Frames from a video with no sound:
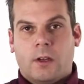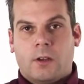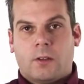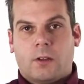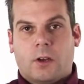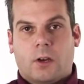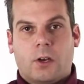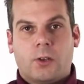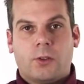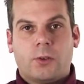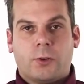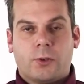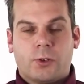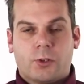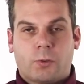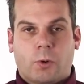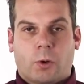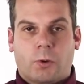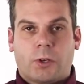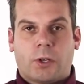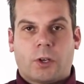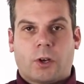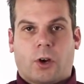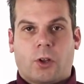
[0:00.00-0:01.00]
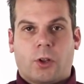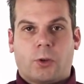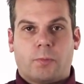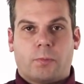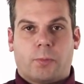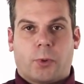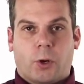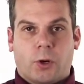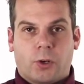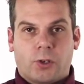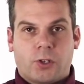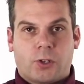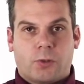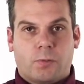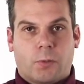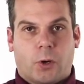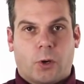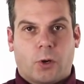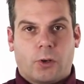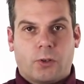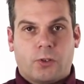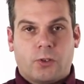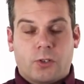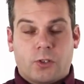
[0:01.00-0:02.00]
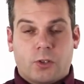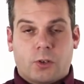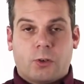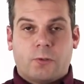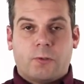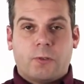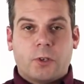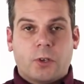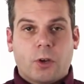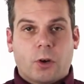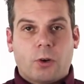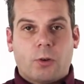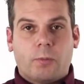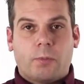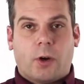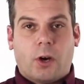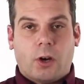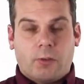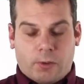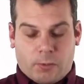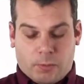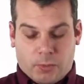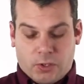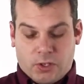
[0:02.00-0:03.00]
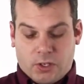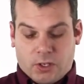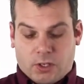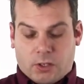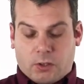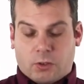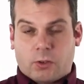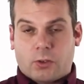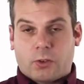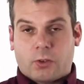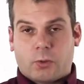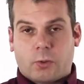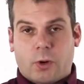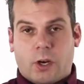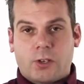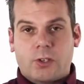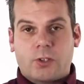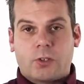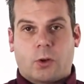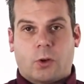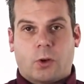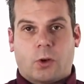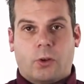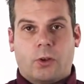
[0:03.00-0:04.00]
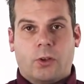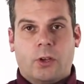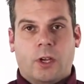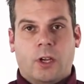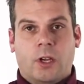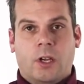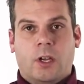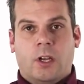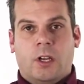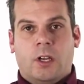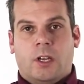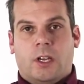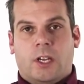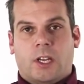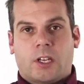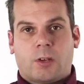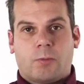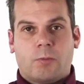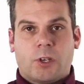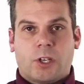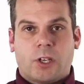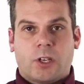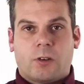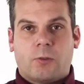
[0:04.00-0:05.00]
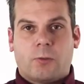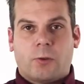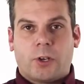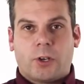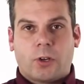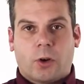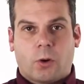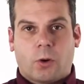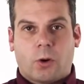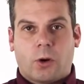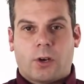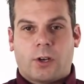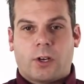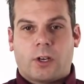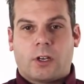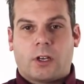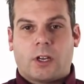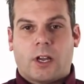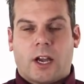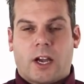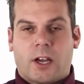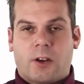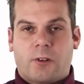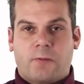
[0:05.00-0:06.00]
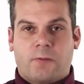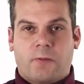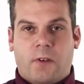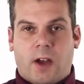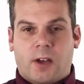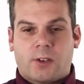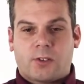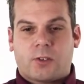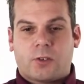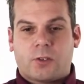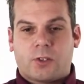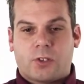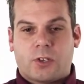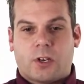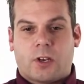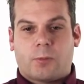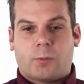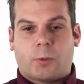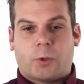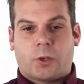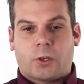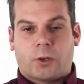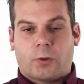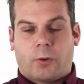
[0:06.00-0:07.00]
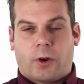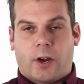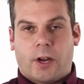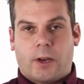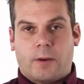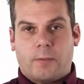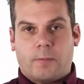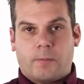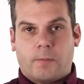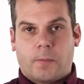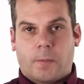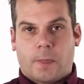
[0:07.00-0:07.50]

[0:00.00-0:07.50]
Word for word: The other is what we call the burst mode. So if you go above a particular threshold, it can begin recording at a faster sampling rate.